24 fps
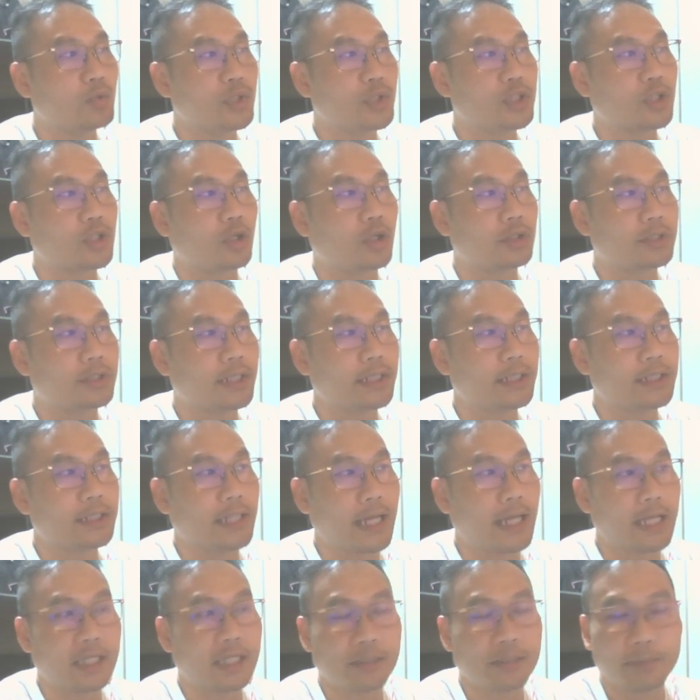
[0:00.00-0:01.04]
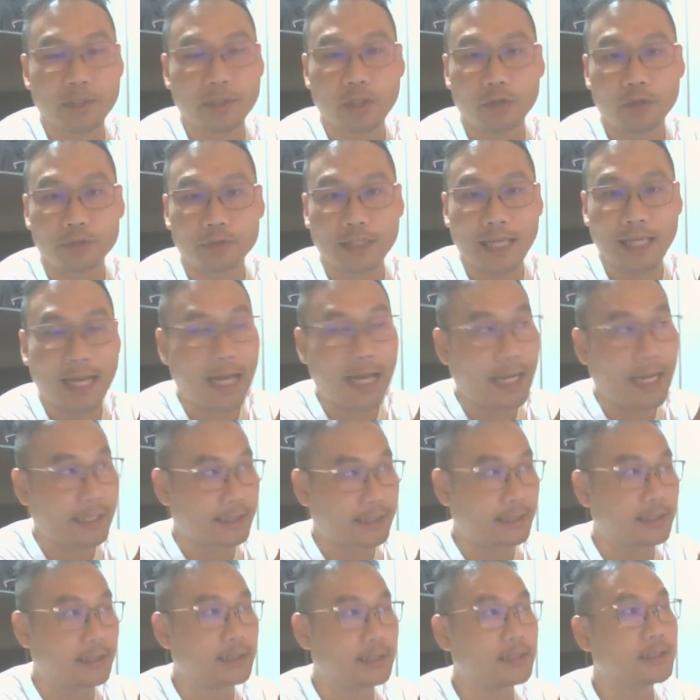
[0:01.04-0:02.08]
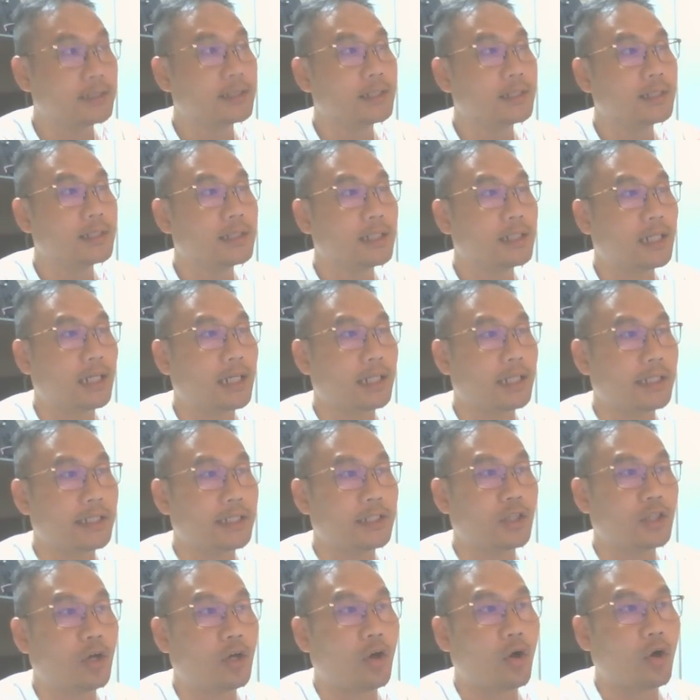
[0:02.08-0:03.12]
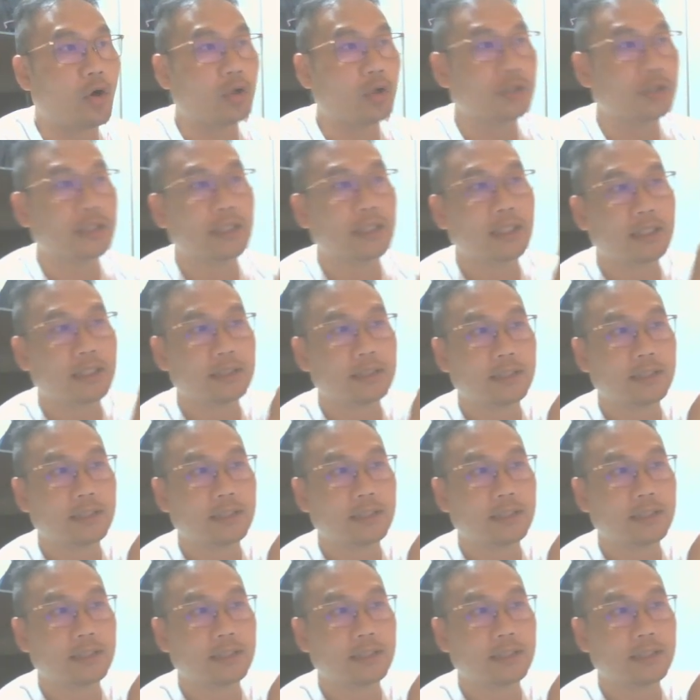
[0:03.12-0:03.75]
which contain the element of the height in the order